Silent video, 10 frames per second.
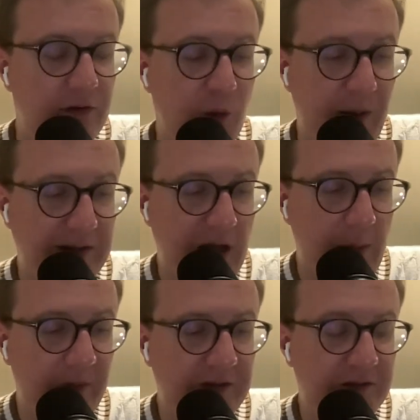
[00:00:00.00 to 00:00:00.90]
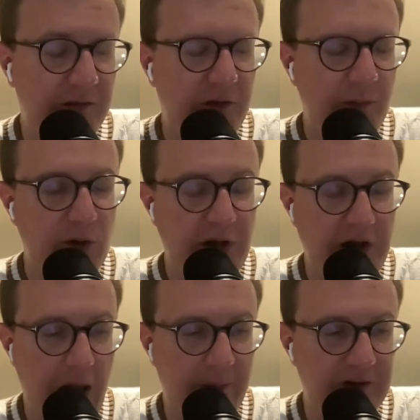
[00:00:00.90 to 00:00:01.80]
Nomad Capitalist. The book
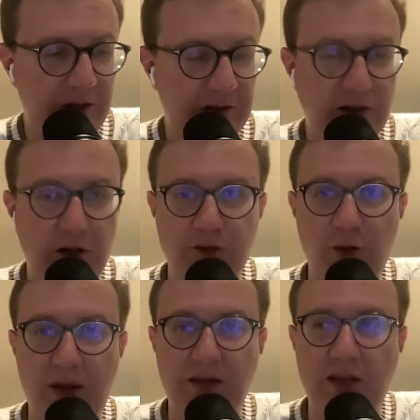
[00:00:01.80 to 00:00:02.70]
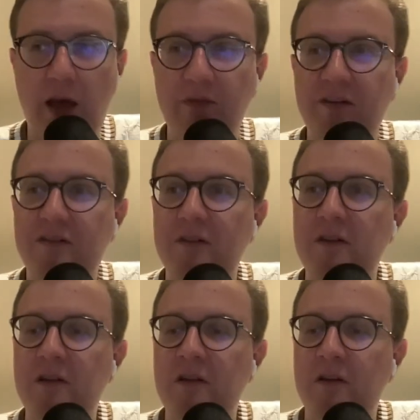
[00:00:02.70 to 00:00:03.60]
on Amazon is called Nomad Capitalist.
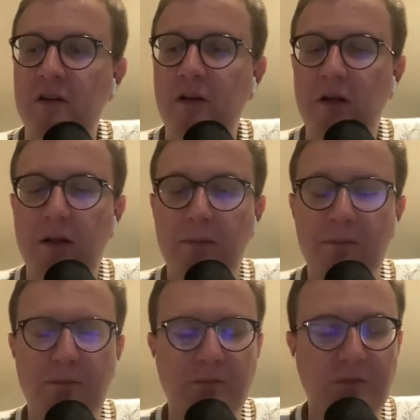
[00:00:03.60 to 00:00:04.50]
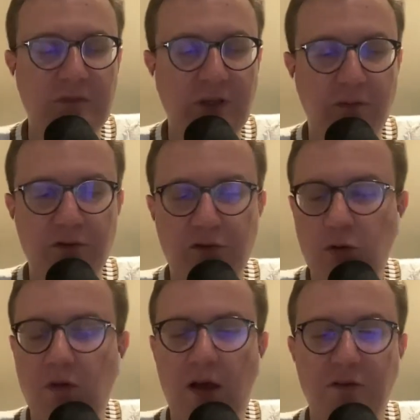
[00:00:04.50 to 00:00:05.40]
Um, it's got over
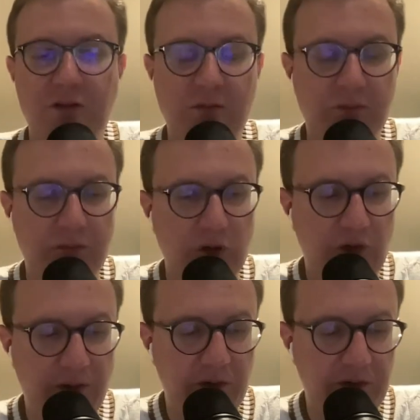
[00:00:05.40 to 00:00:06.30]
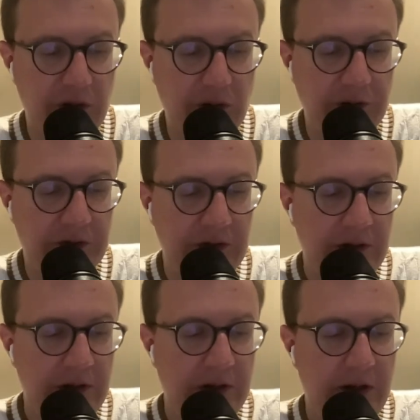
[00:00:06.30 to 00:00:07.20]
2,000 great reviews.
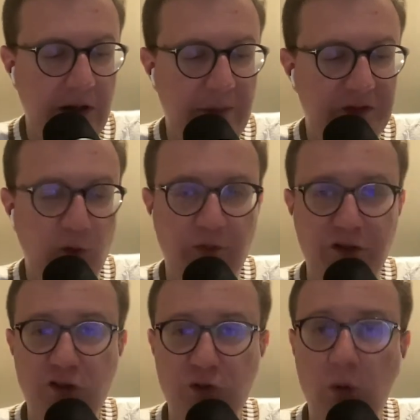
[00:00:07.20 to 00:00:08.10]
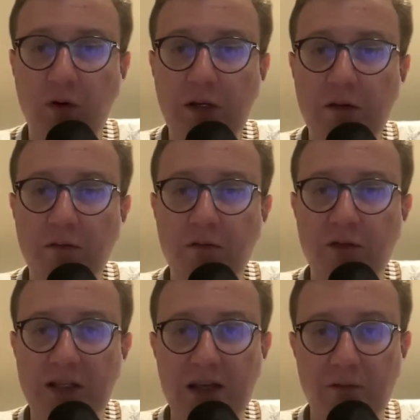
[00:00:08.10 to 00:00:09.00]
Um, it's more of a story
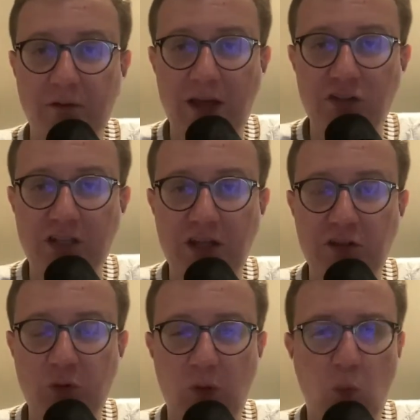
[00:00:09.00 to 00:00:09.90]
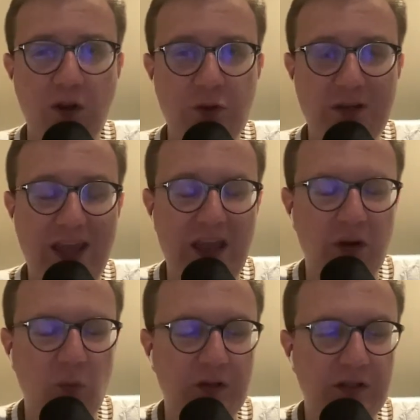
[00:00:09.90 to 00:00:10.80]
that kind of educates you on what you can
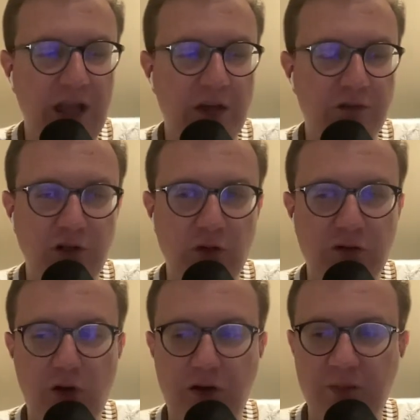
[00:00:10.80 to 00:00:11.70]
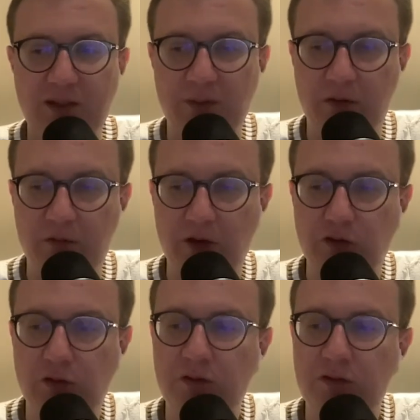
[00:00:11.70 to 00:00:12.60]
and what you can't do, talks about some
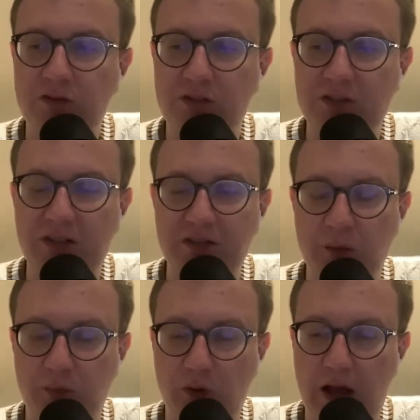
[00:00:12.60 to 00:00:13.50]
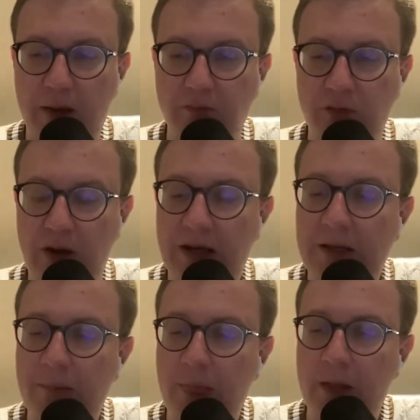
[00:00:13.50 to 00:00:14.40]
adventures, just gets you primed and
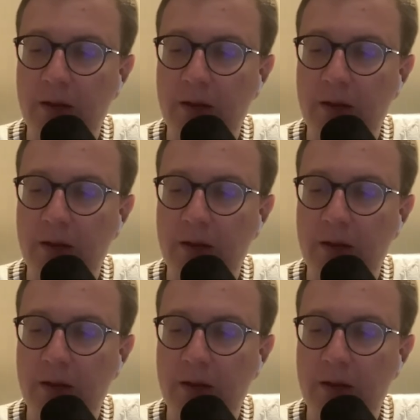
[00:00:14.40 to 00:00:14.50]
ready.